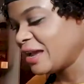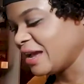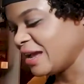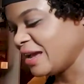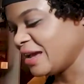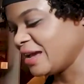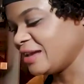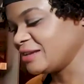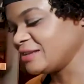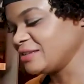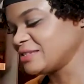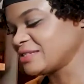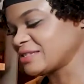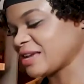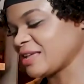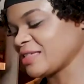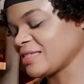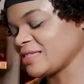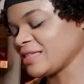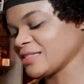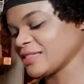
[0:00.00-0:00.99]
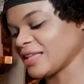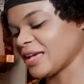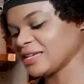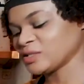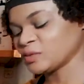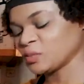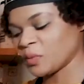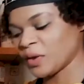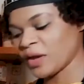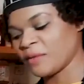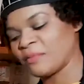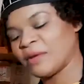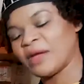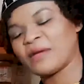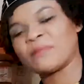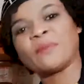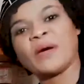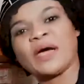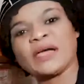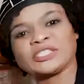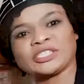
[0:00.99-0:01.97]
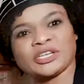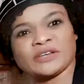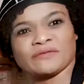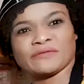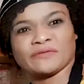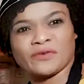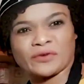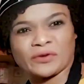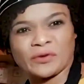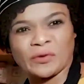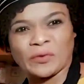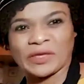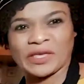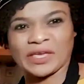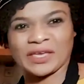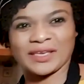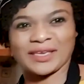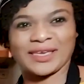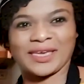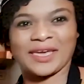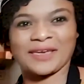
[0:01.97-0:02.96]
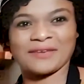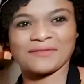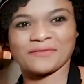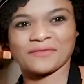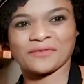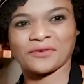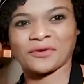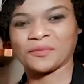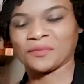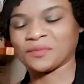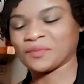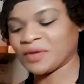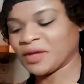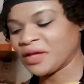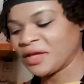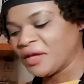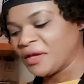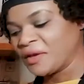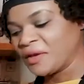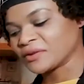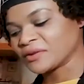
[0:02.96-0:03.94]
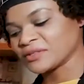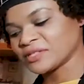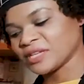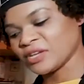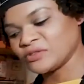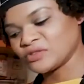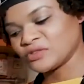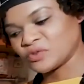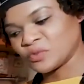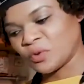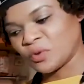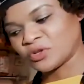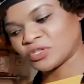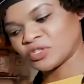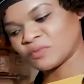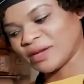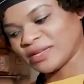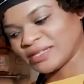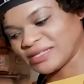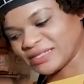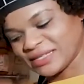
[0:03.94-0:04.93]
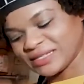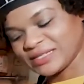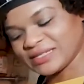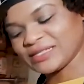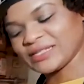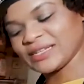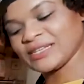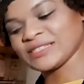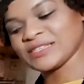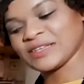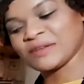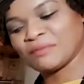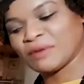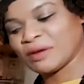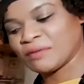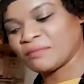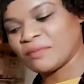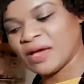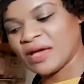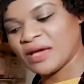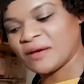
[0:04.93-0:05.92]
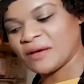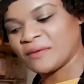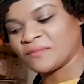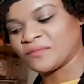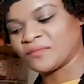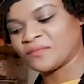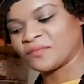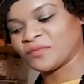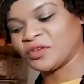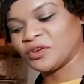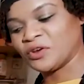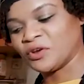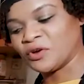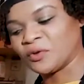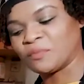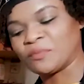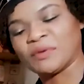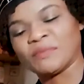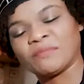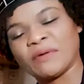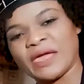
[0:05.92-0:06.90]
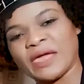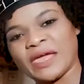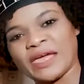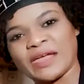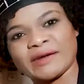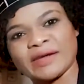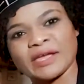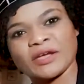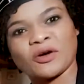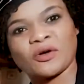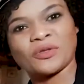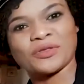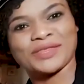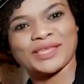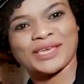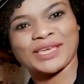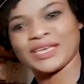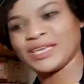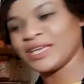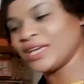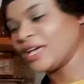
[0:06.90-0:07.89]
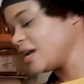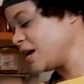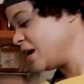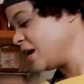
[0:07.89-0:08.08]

and I think that's where my passion for cooking came from, because I used to watch my sisters and my mum, you know, preparing all the